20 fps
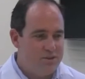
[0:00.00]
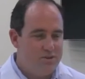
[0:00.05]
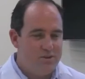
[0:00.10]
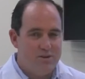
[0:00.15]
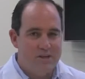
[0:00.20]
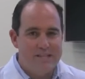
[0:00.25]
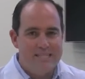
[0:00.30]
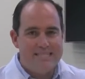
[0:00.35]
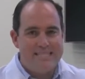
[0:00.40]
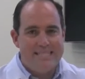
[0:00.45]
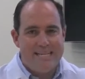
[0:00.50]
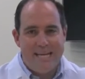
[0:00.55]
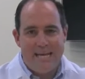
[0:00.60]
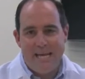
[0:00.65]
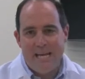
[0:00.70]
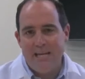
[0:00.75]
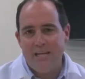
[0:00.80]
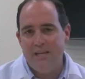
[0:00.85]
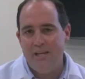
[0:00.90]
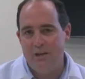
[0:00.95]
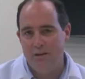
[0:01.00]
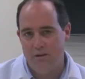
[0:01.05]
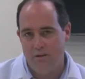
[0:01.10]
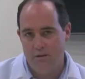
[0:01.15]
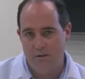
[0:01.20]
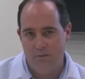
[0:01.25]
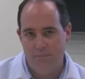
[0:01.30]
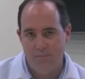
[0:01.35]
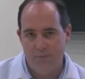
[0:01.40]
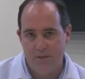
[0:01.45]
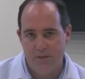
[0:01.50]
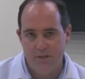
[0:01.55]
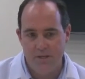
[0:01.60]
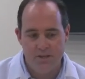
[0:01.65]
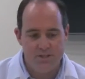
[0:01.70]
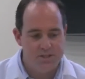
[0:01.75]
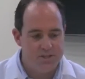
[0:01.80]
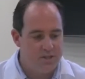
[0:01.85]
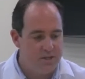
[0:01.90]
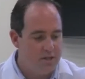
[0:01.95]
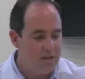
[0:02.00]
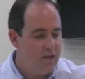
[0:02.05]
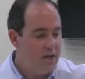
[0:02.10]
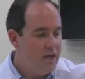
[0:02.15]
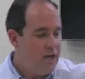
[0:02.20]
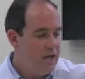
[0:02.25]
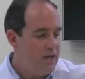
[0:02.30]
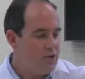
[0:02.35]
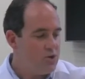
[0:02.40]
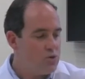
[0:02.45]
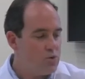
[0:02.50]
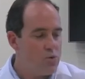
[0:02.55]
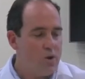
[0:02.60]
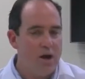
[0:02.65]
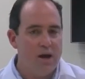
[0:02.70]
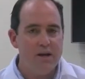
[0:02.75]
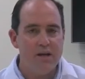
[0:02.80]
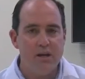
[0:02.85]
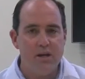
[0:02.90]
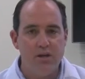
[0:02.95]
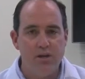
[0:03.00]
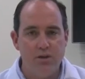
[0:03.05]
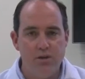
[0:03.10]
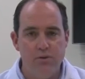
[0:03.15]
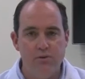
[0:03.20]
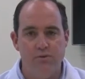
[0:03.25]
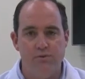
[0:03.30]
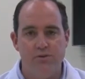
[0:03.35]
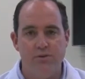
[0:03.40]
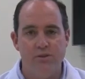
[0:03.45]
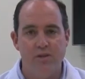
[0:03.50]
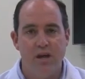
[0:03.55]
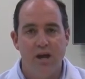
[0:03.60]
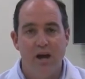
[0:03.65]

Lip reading: they're a 10-year condition. And chronic use